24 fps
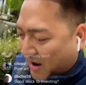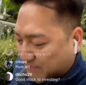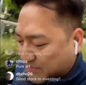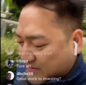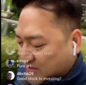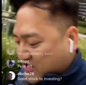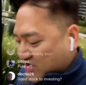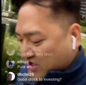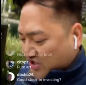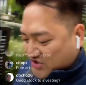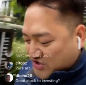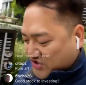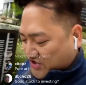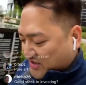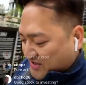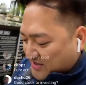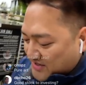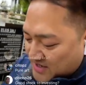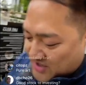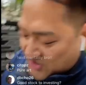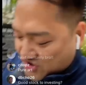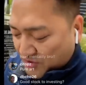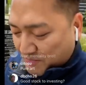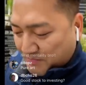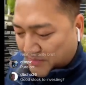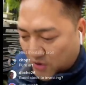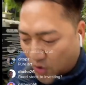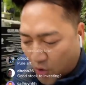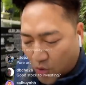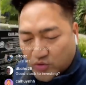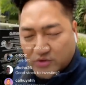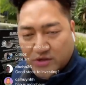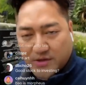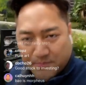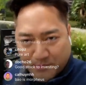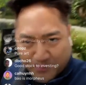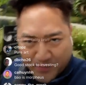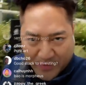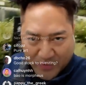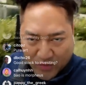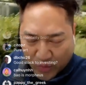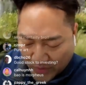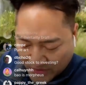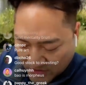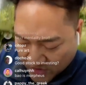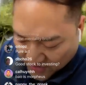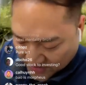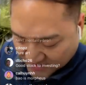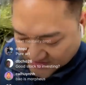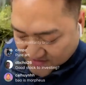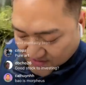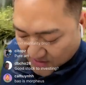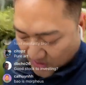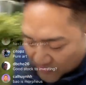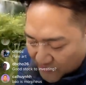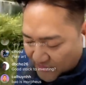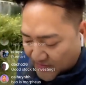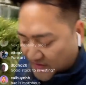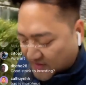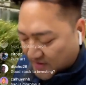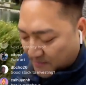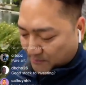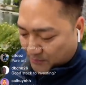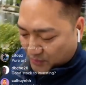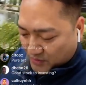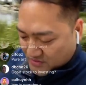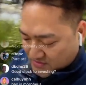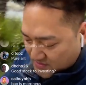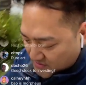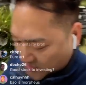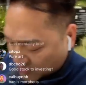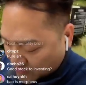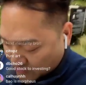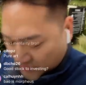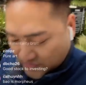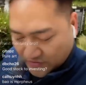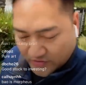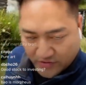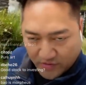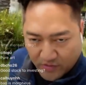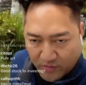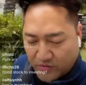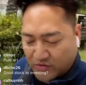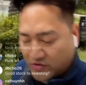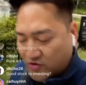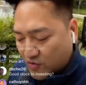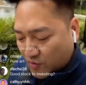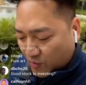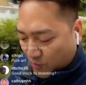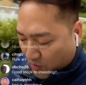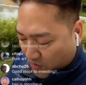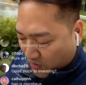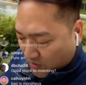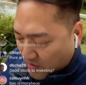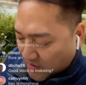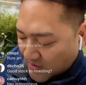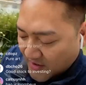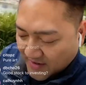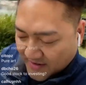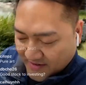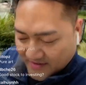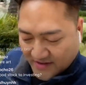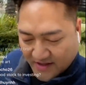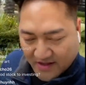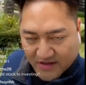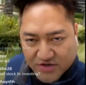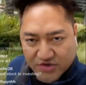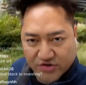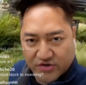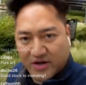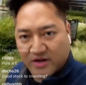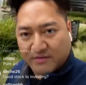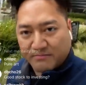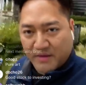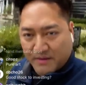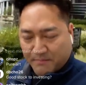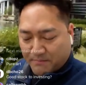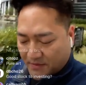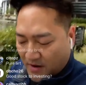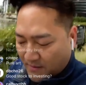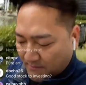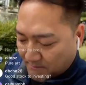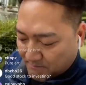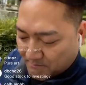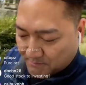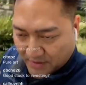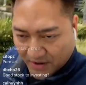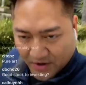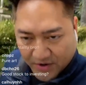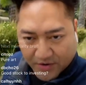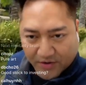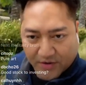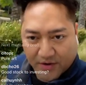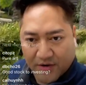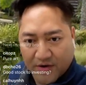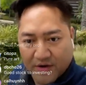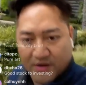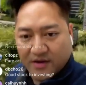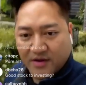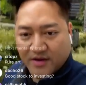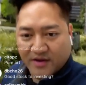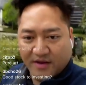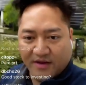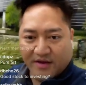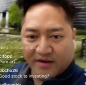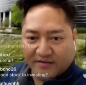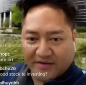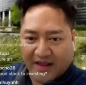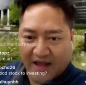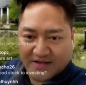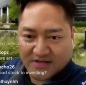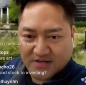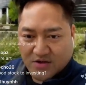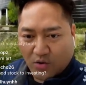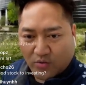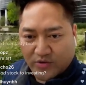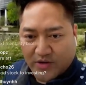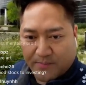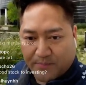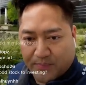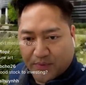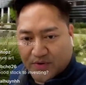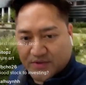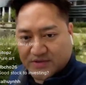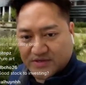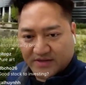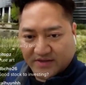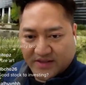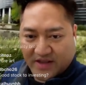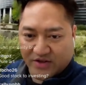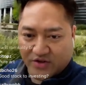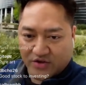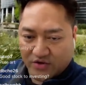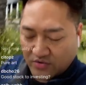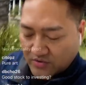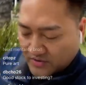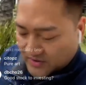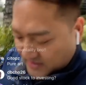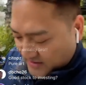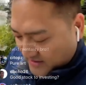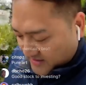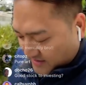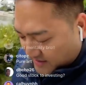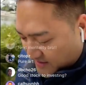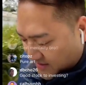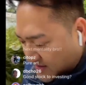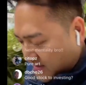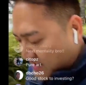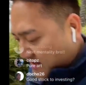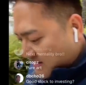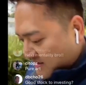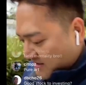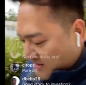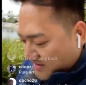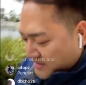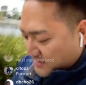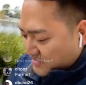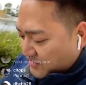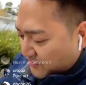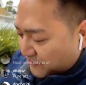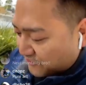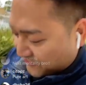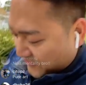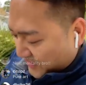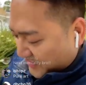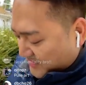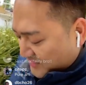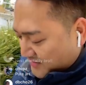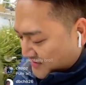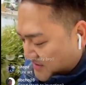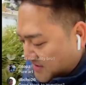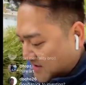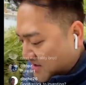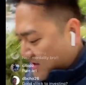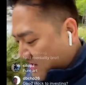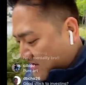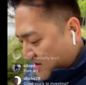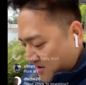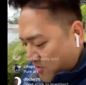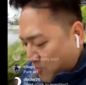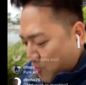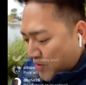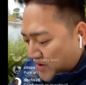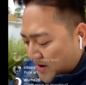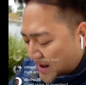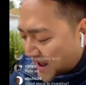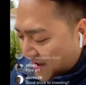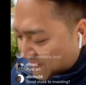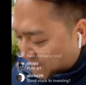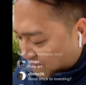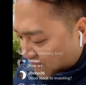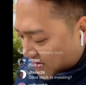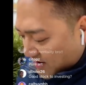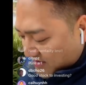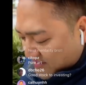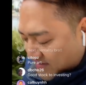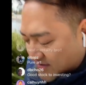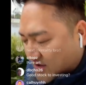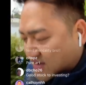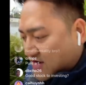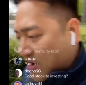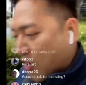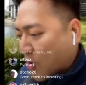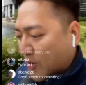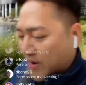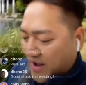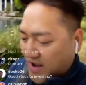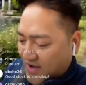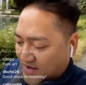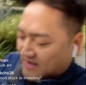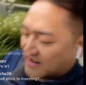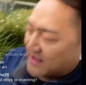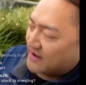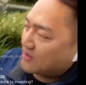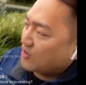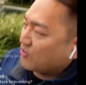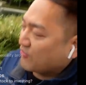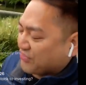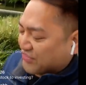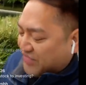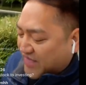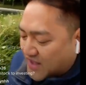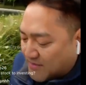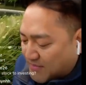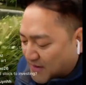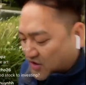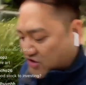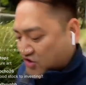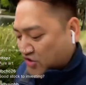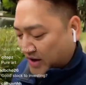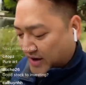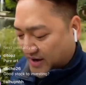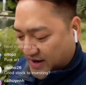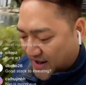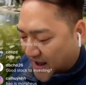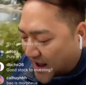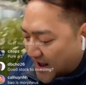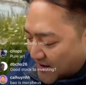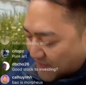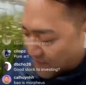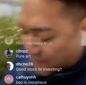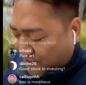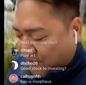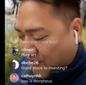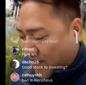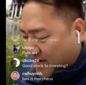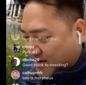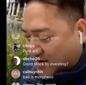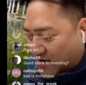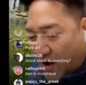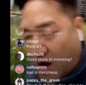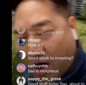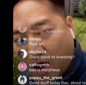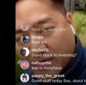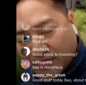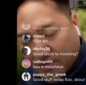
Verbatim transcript: Competition should be only between yourself and the person you you were yesterday and become better. That's the only person that you need to fucking. When I fucking go in and I don't think about training, I am fucking